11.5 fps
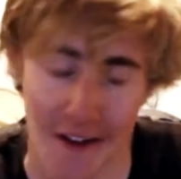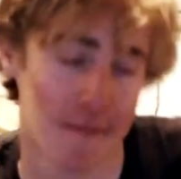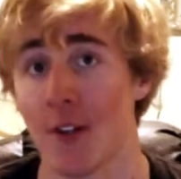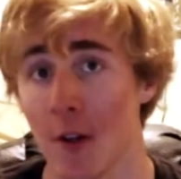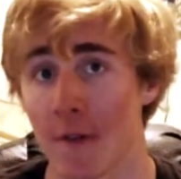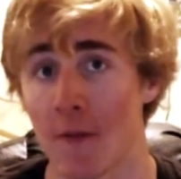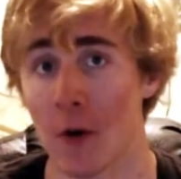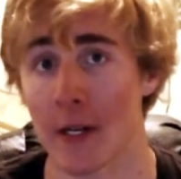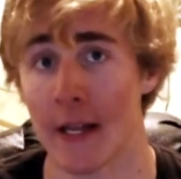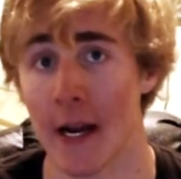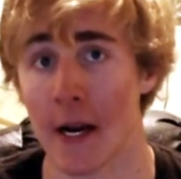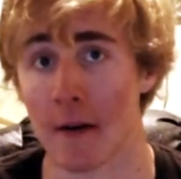So look for it
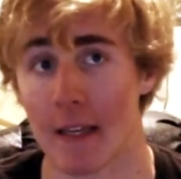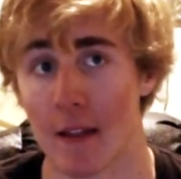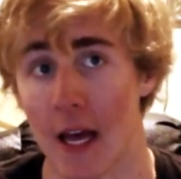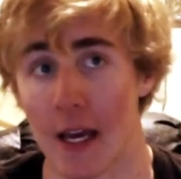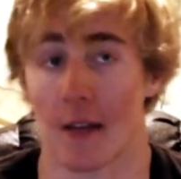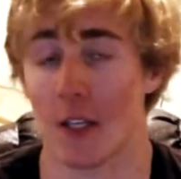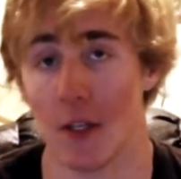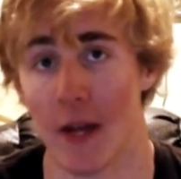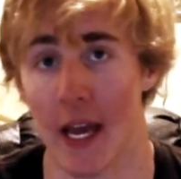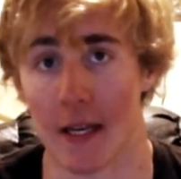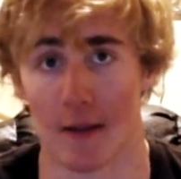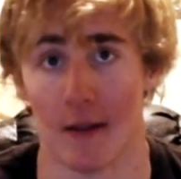there in like 2
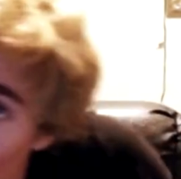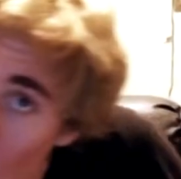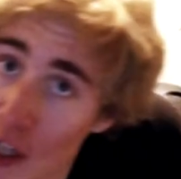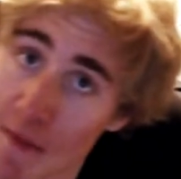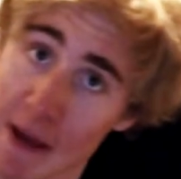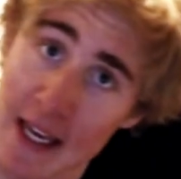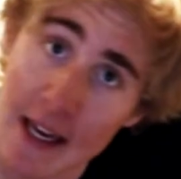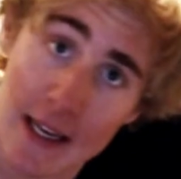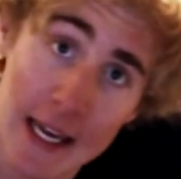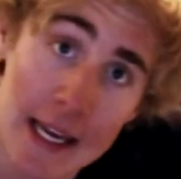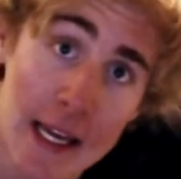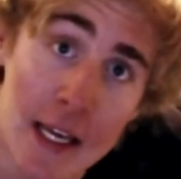days. As far as
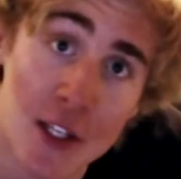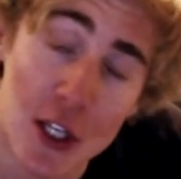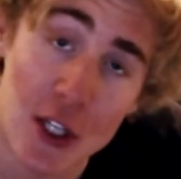MeekaKitty is